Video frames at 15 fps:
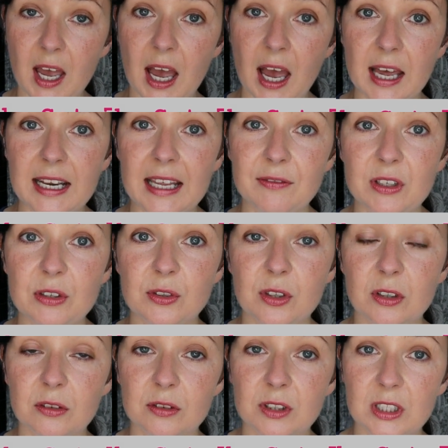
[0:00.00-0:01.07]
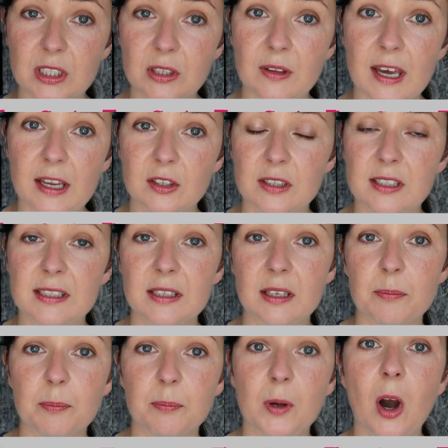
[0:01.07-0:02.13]
And if you struggle to do that, just
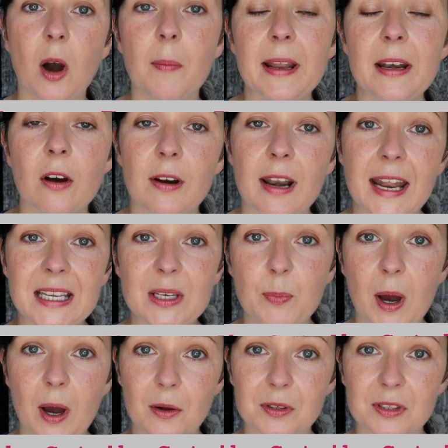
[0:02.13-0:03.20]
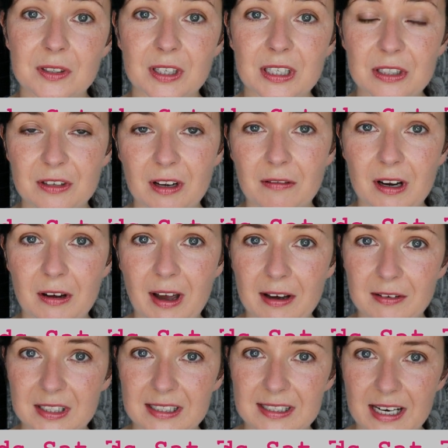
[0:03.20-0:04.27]
comment on any post that you don't know how
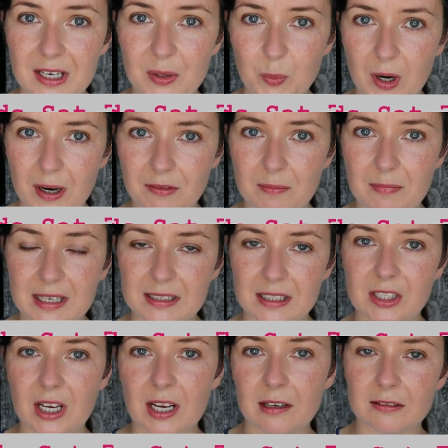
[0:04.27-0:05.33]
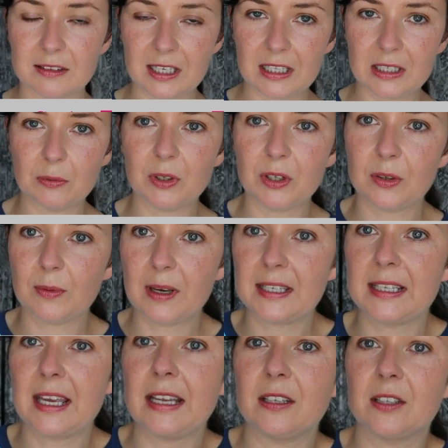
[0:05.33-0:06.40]
to send a private message, and I'll tell you another way
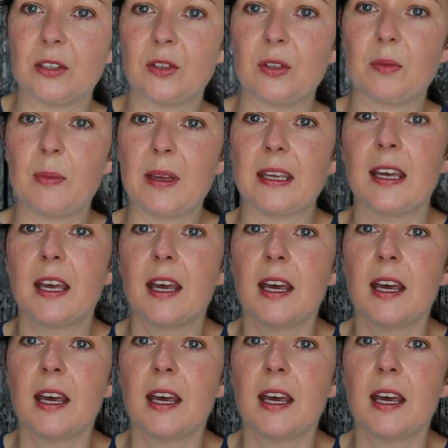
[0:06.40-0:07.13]
to get in touch with me.